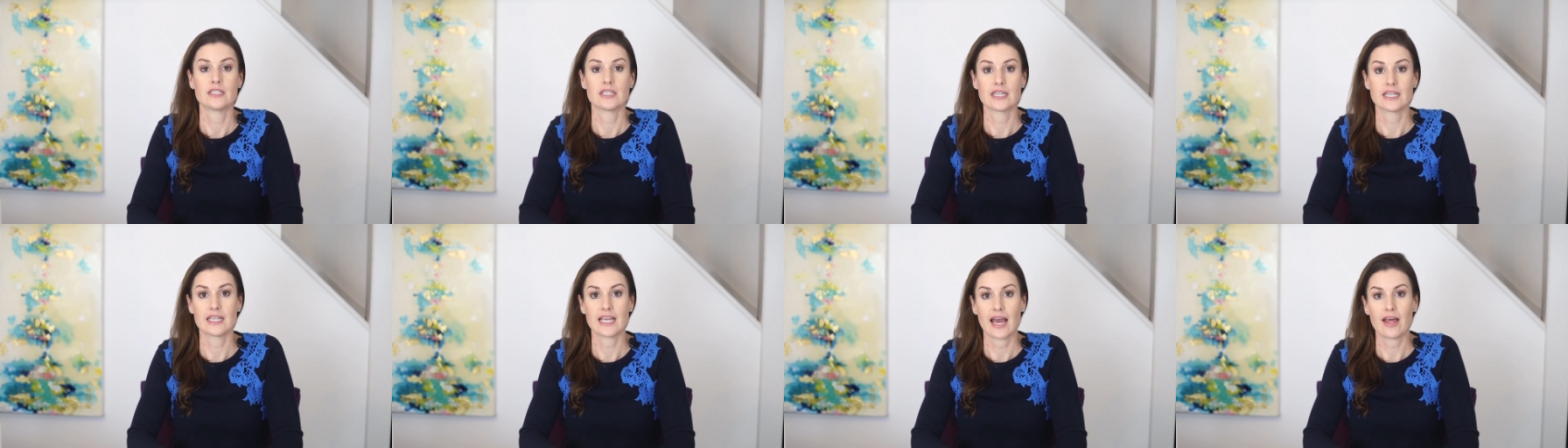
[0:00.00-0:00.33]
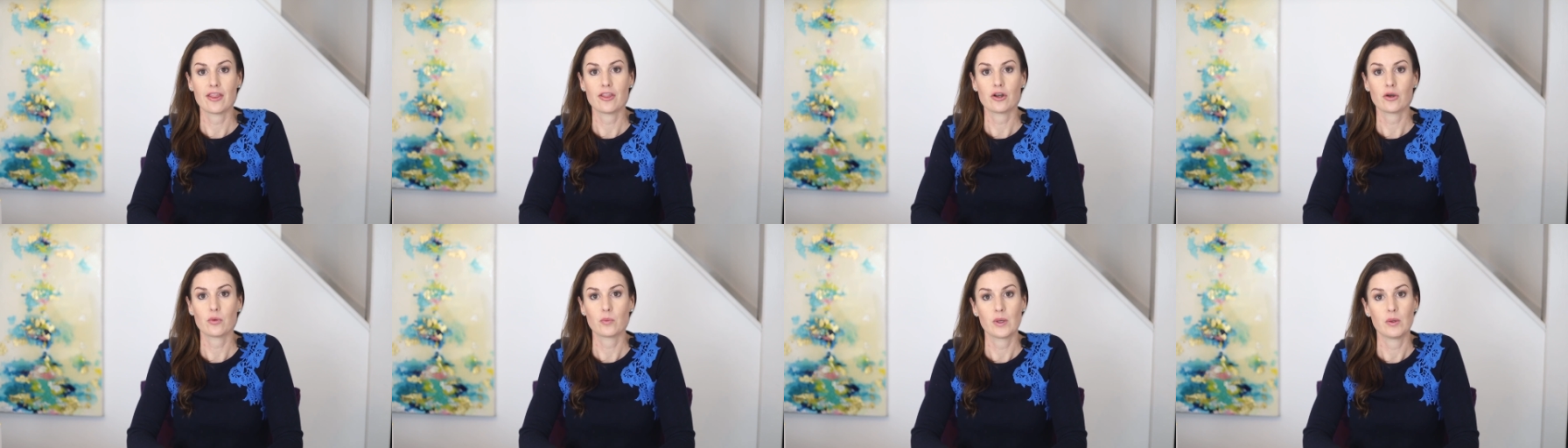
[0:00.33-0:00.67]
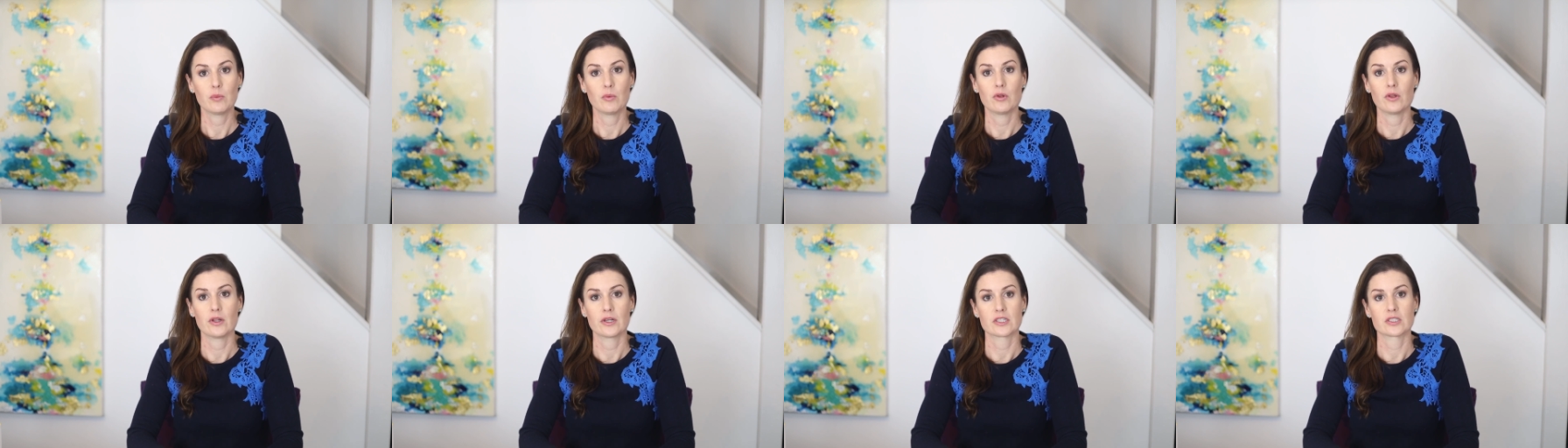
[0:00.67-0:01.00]
Together,
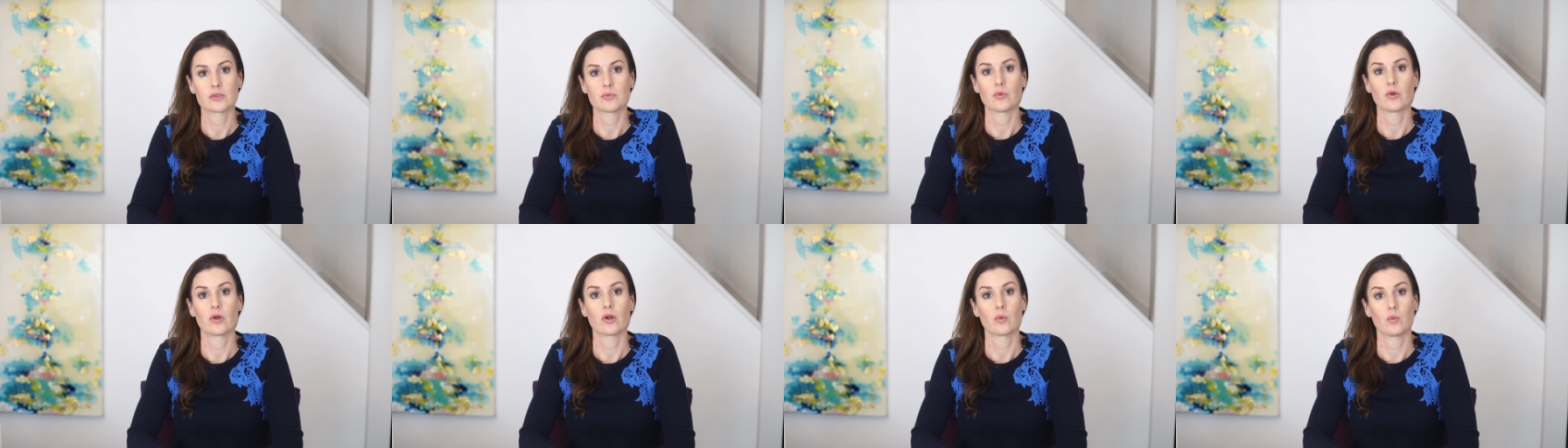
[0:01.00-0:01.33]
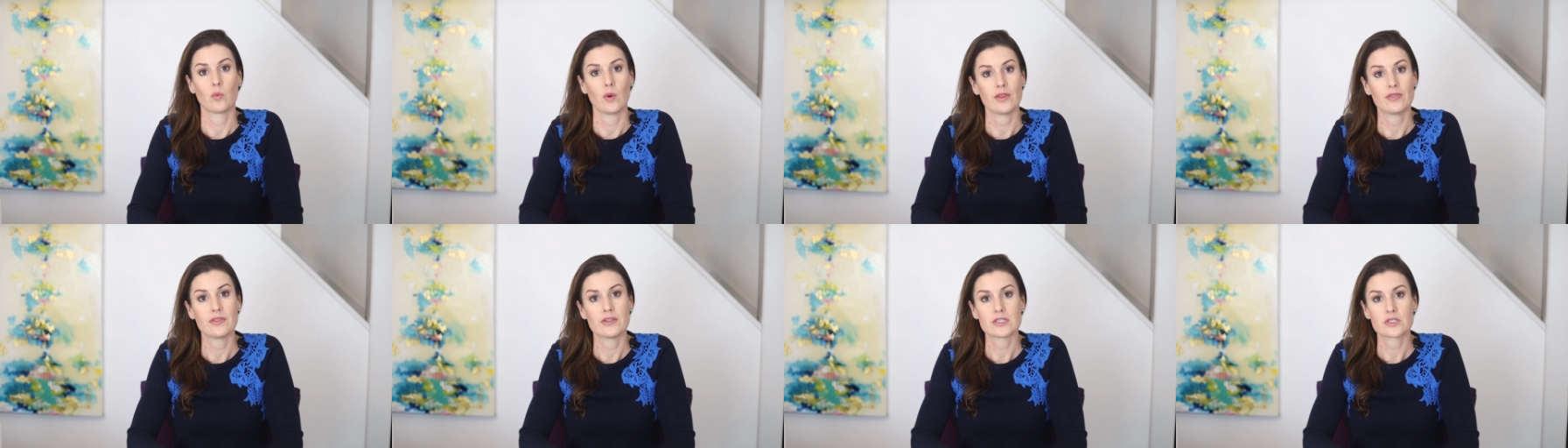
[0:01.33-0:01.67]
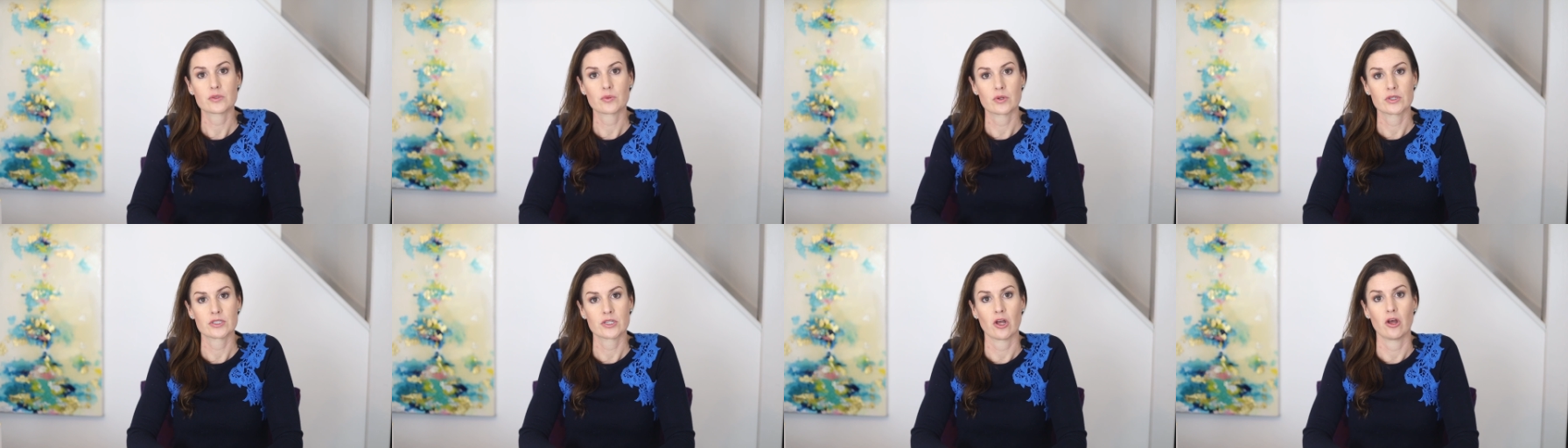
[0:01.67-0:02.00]
we will explore what
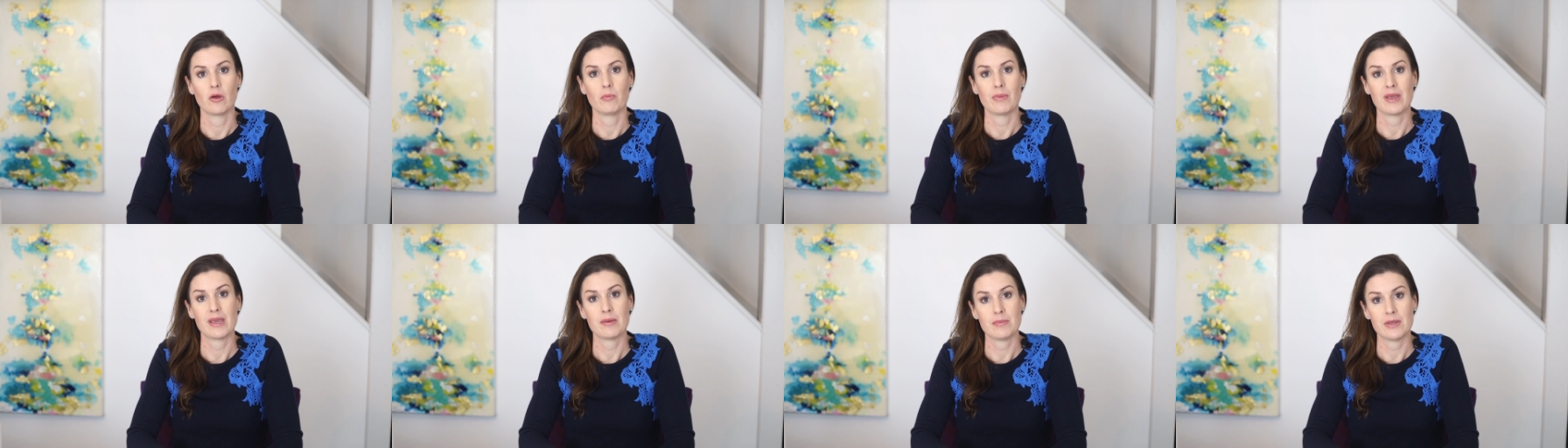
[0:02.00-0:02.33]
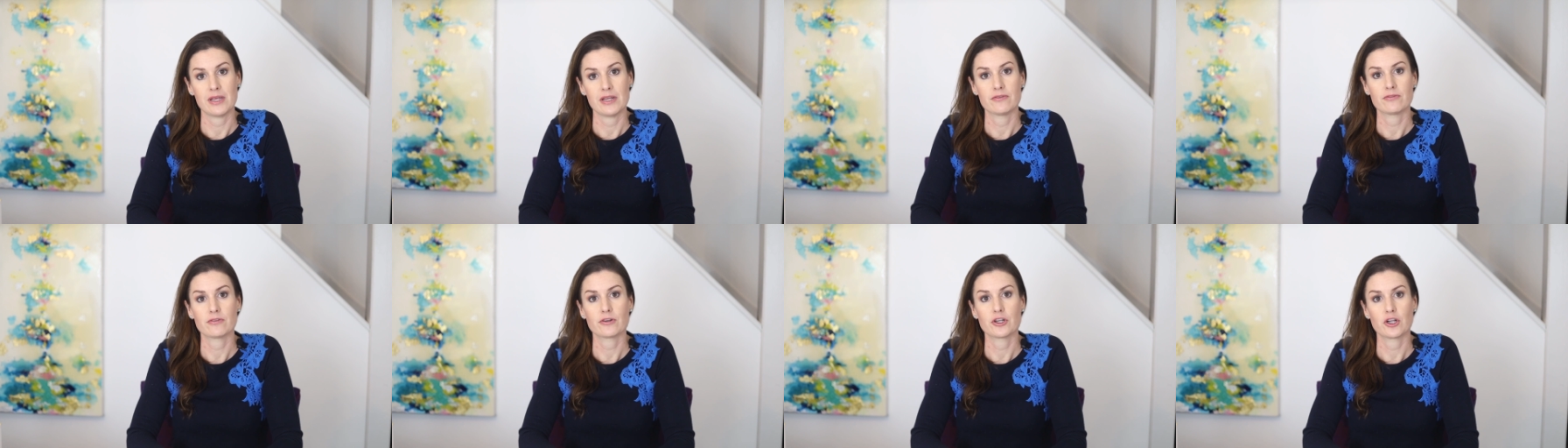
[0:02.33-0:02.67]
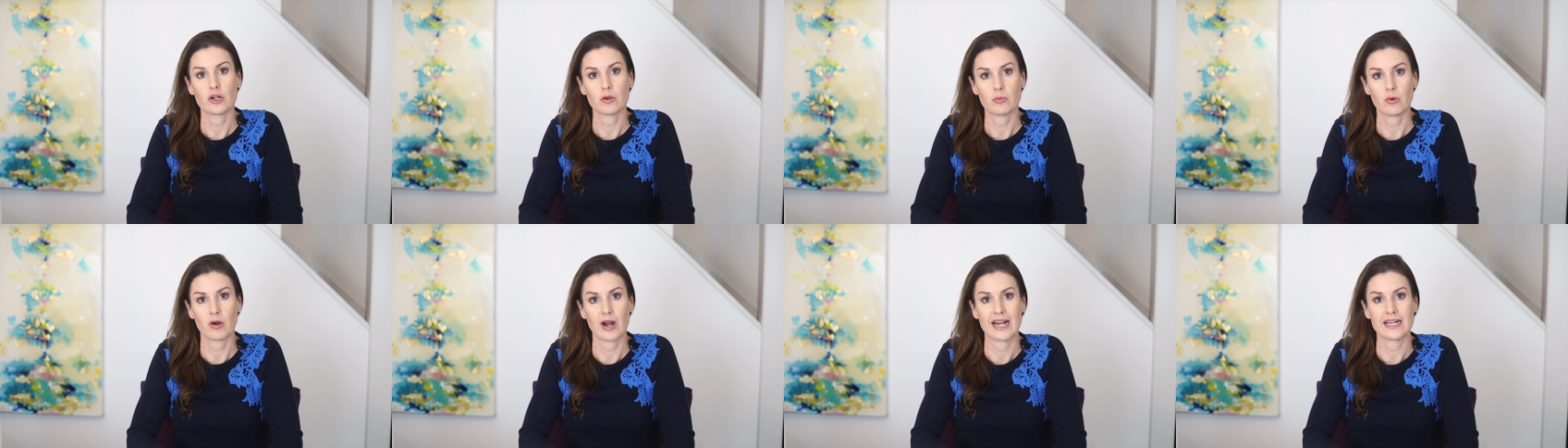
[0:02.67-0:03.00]
this result may mean for
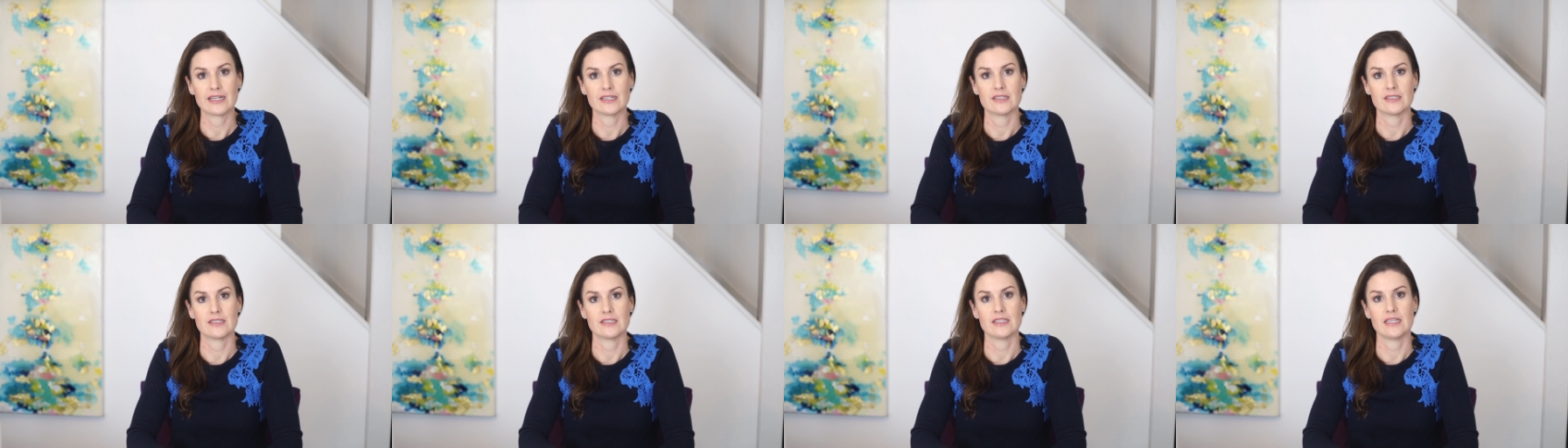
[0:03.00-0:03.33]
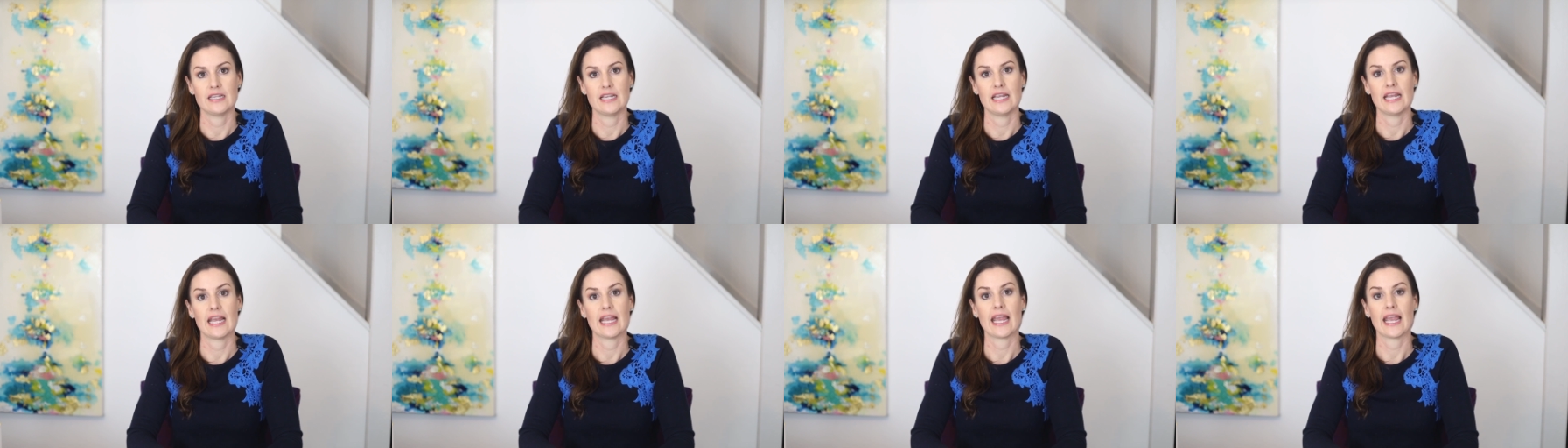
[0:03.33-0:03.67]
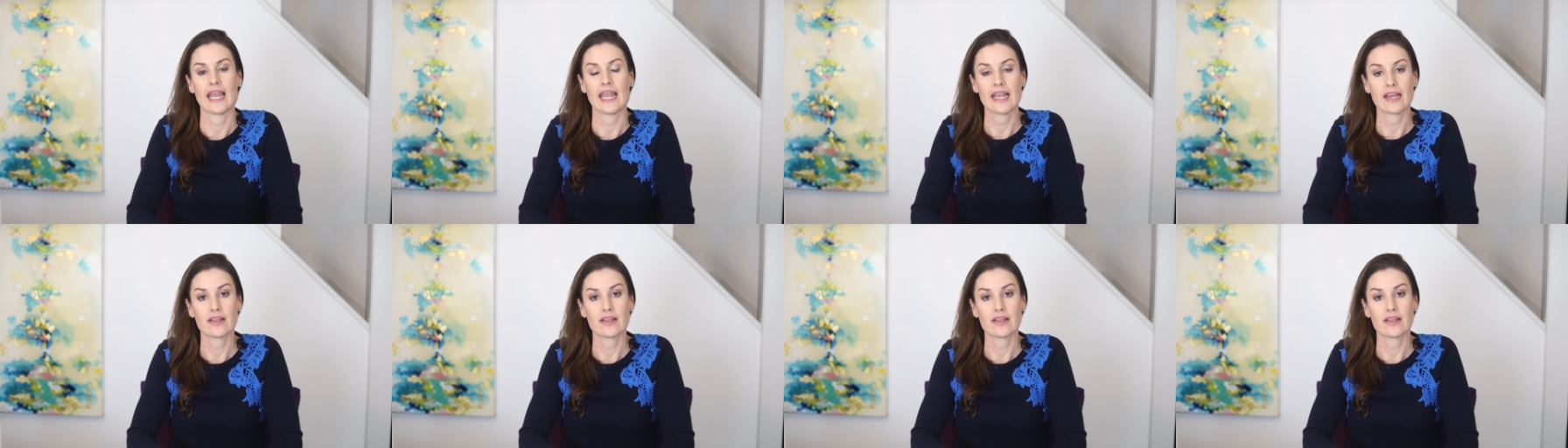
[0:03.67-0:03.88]
your pregnancy